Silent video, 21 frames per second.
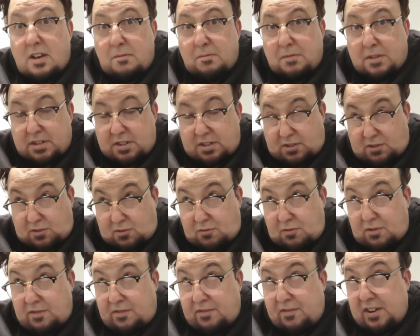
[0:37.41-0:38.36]
I'm going to
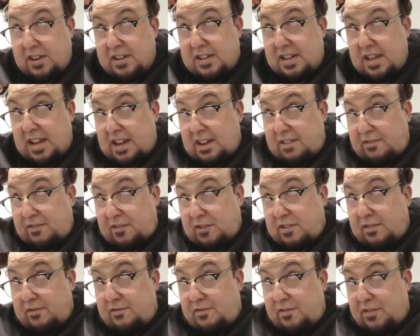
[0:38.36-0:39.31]
glue the front half
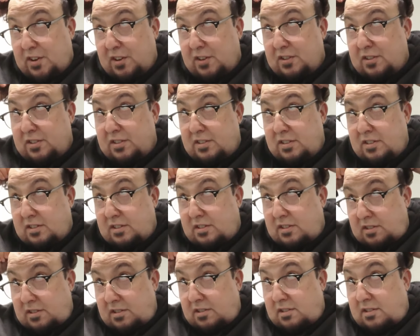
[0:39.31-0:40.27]
on
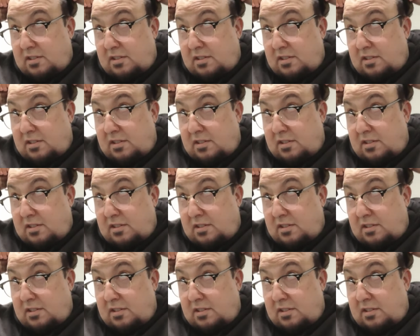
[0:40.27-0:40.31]
first.